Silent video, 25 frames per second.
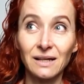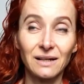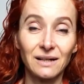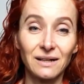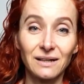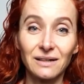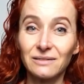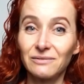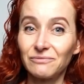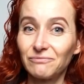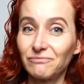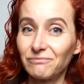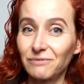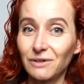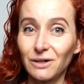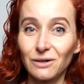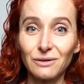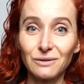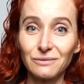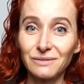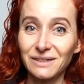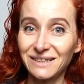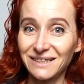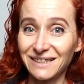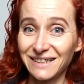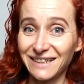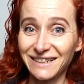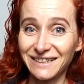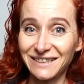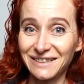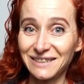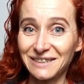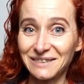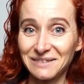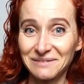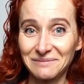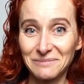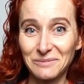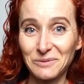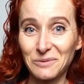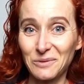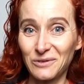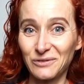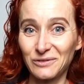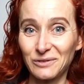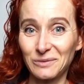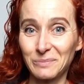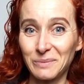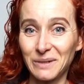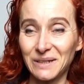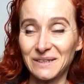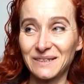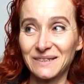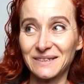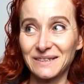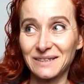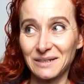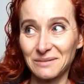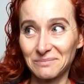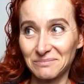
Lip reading: I've always liked waffle buttons.